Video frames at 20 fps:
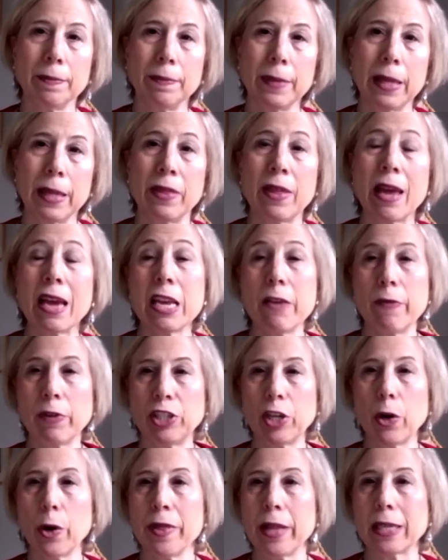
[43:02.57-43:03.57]
And thank you for
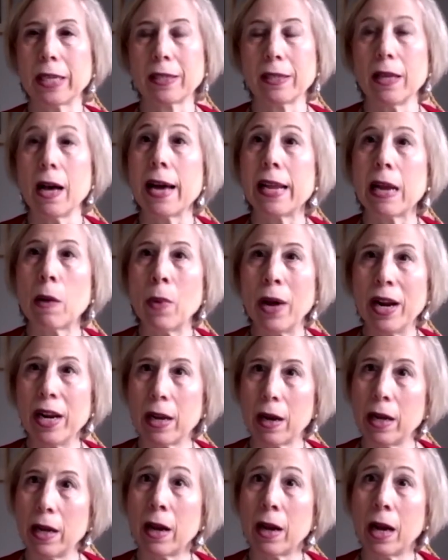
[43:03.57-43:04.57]
showing that slide.
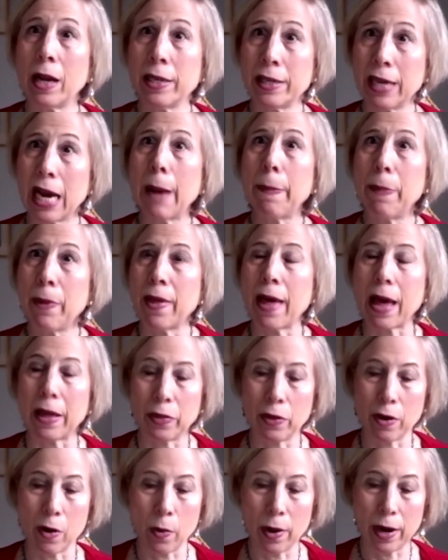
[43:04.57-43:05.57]
On top of that,
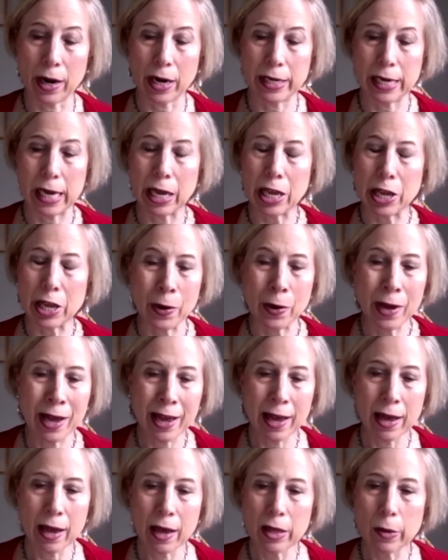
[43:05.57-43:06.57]
though, I want to tell you,
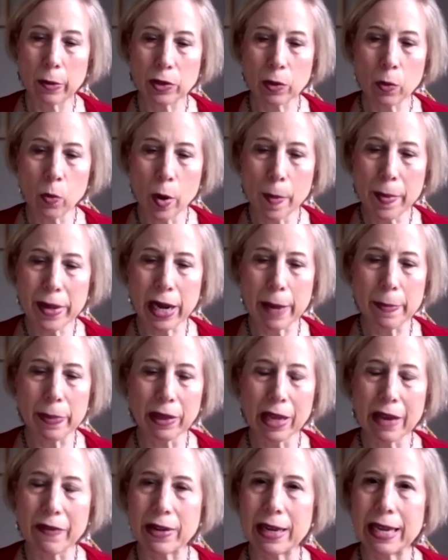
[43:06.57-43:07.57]
there was a woman, I
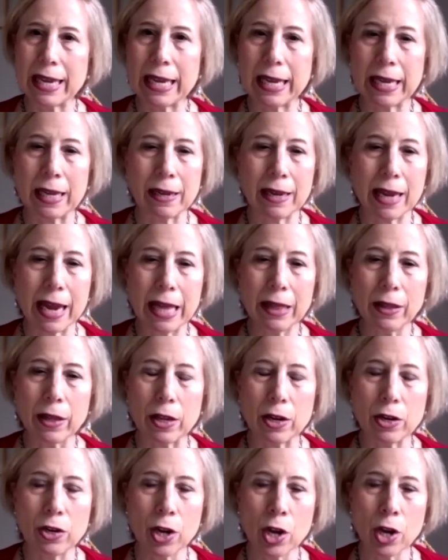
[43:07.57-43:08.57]
believe, in
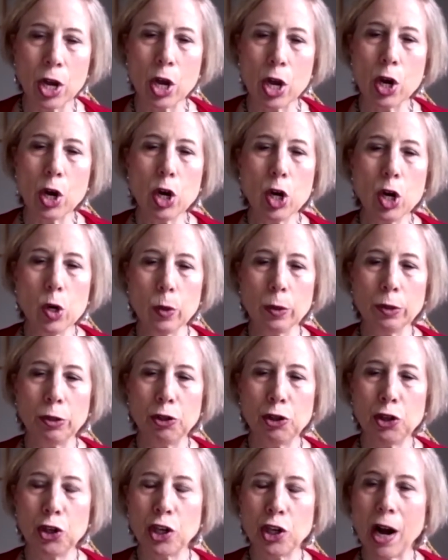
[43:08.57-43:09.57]
England, whose
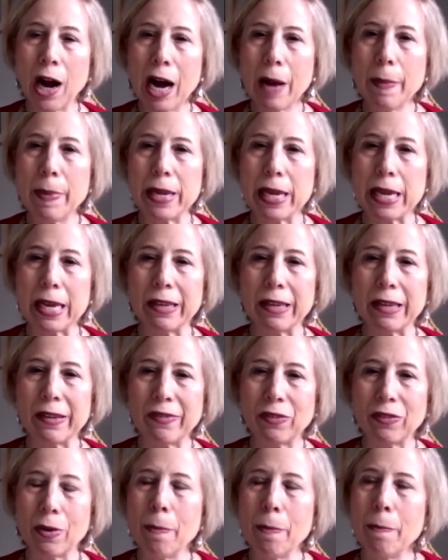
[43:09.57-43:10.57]
job it is
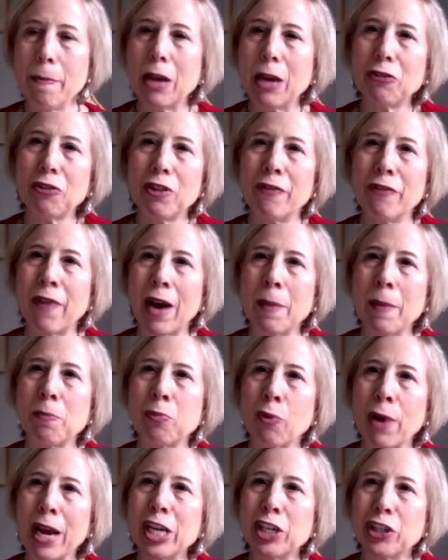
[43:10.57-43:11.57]
to measure the
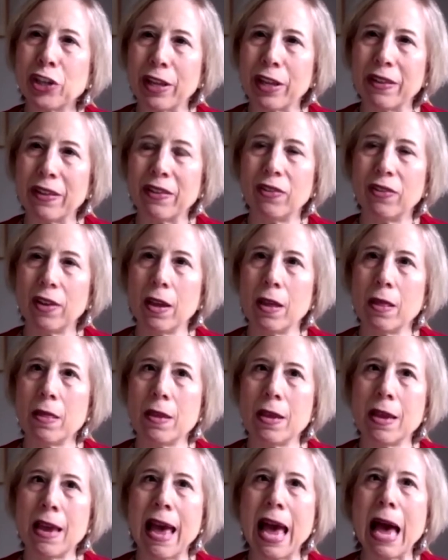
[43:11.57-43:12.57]
vibrations in
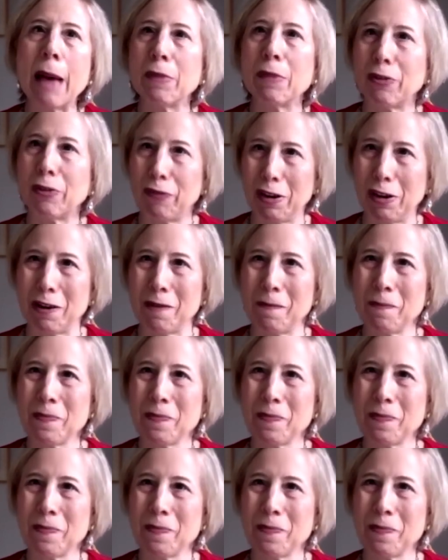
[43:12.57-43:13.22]
the atmosphere.